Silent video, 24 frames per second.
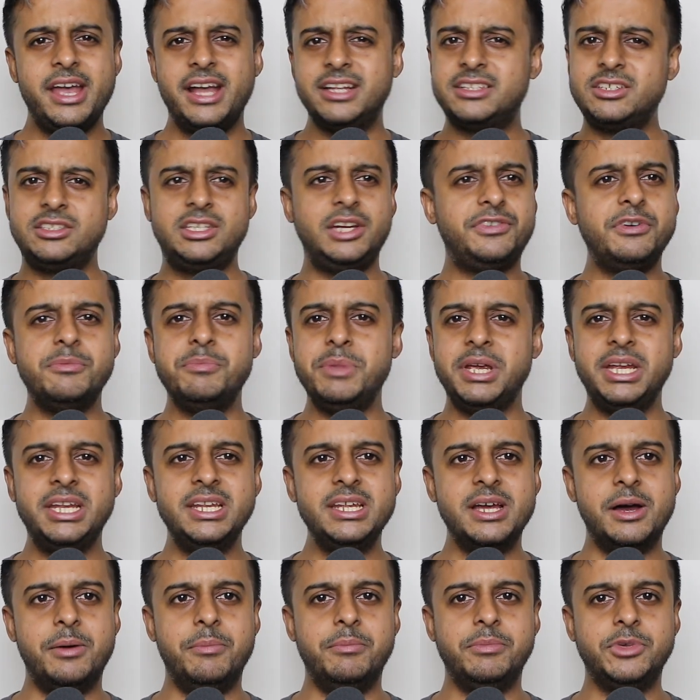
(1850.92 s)
different
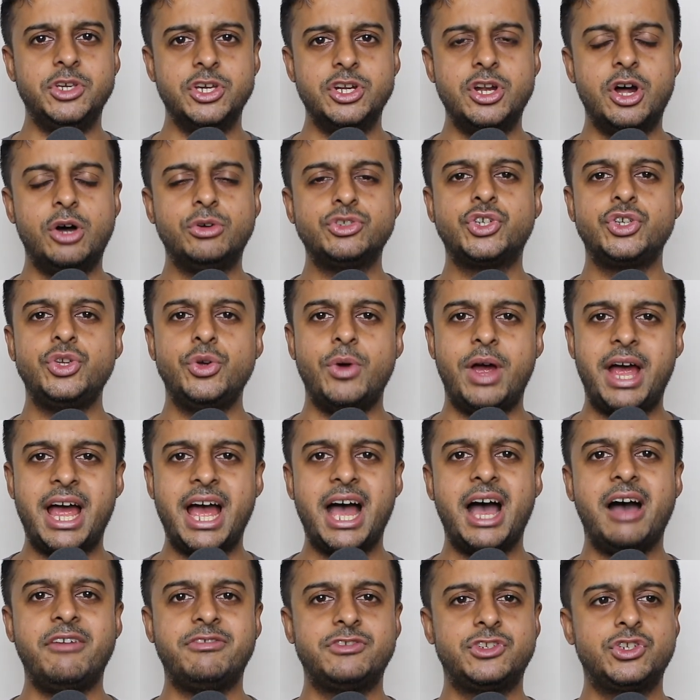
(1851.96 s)
medium, so you
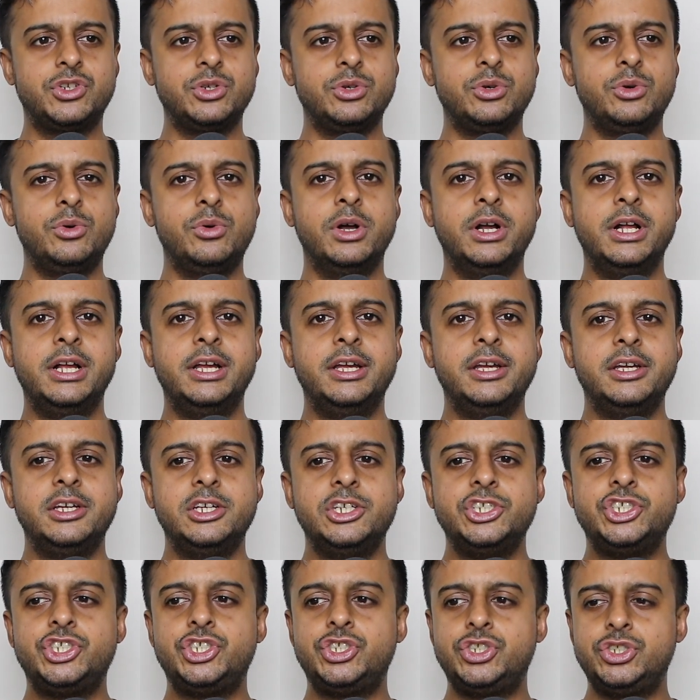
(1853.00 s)
have to
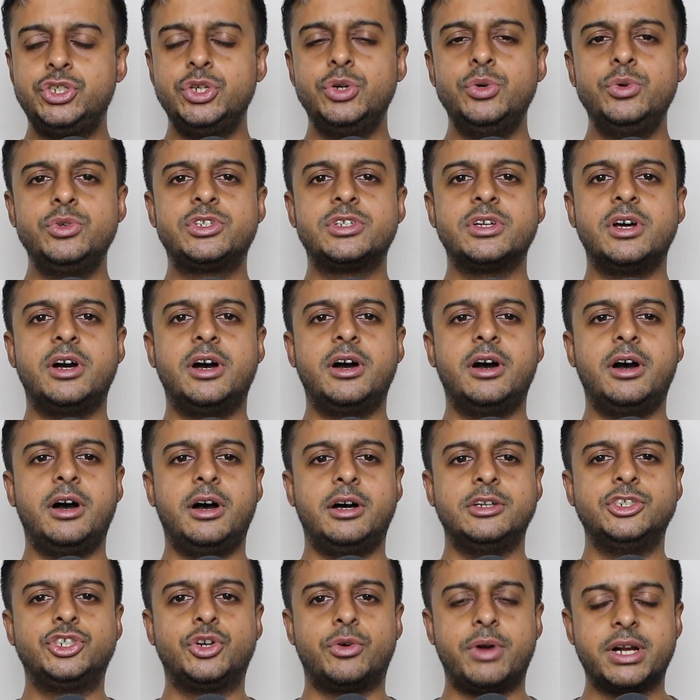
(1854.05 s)
shoot,
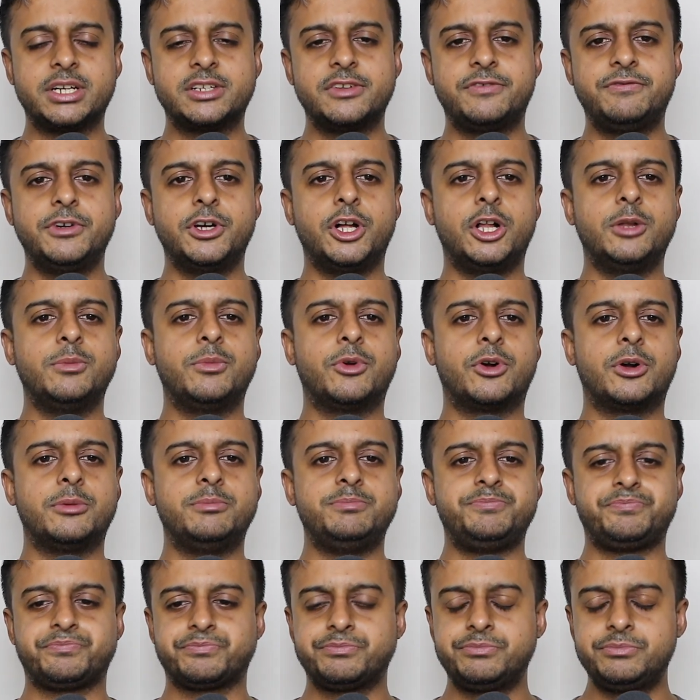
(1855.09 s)
direct a film or
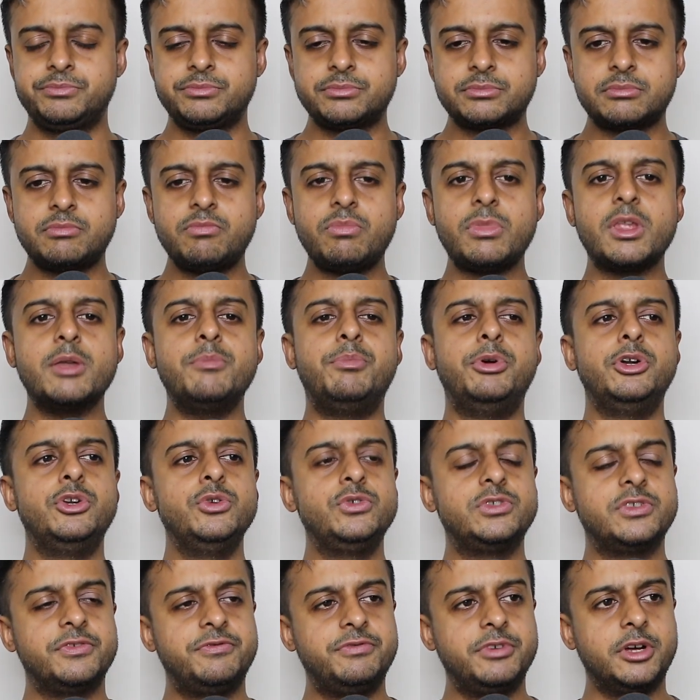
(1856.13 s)

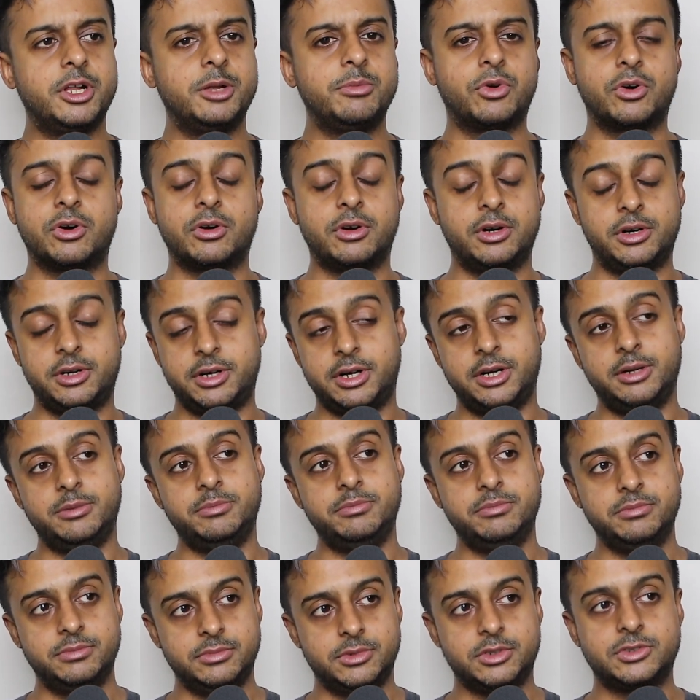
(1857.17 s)
produce a film or a
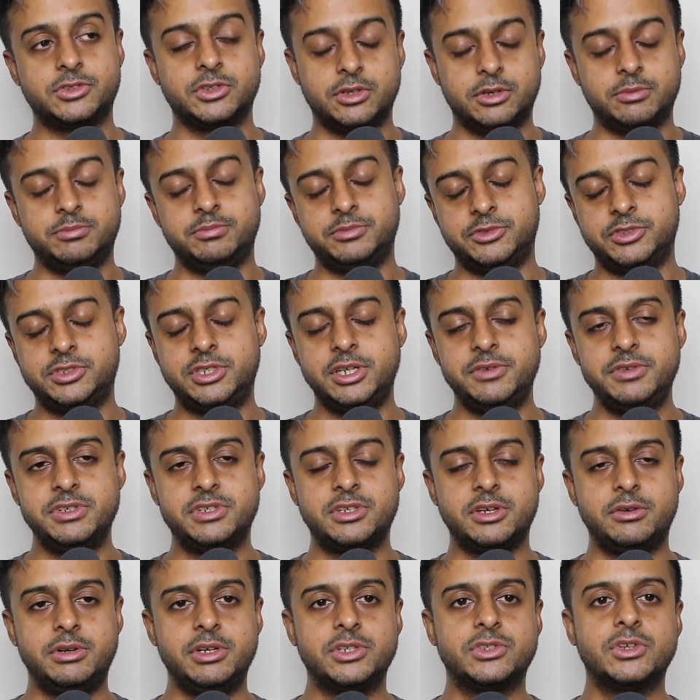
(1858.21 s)
TV
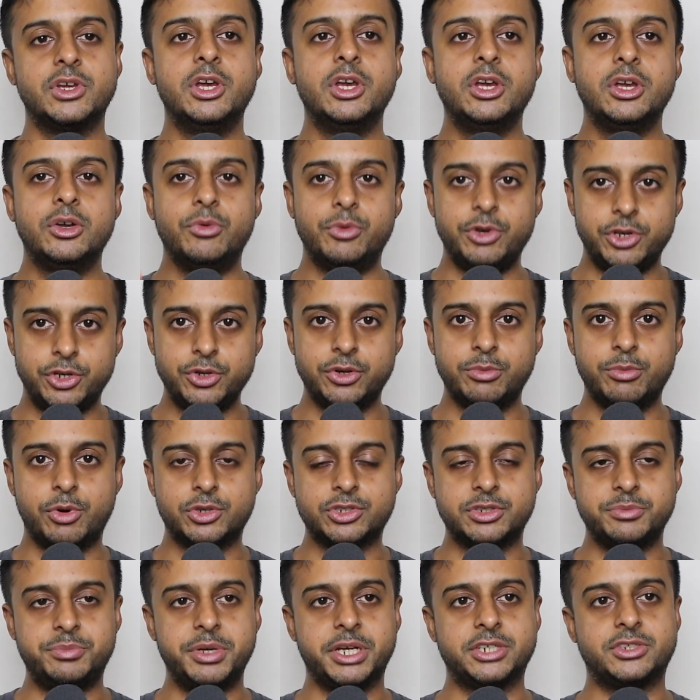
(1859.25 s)
series when you're doing
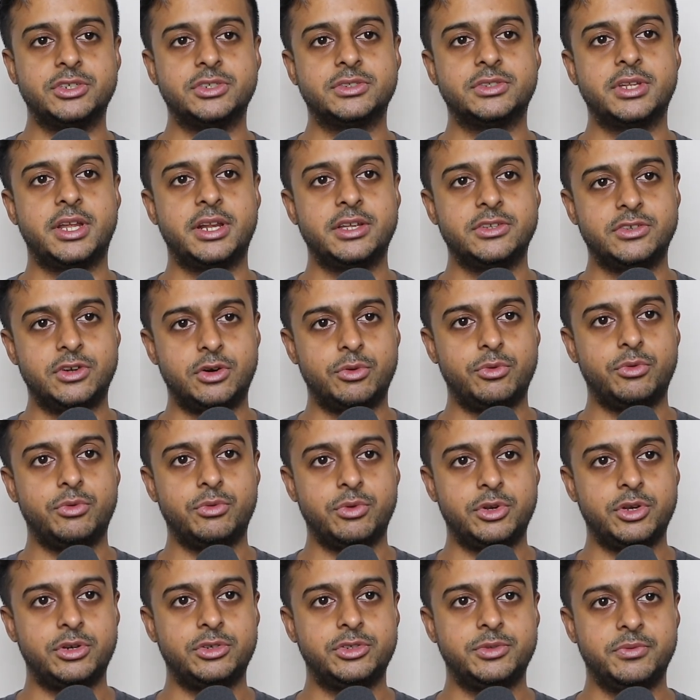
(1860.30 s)
motion pictures. That is,
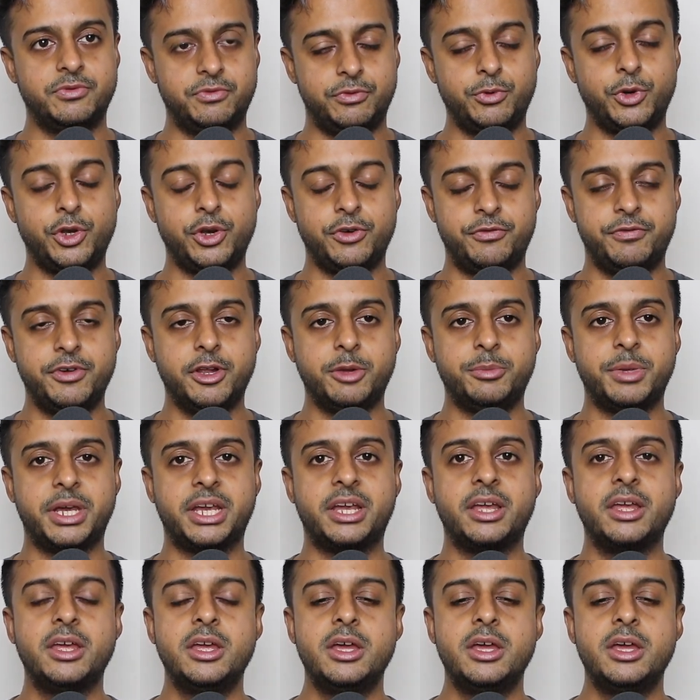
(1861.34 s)
when you're filming,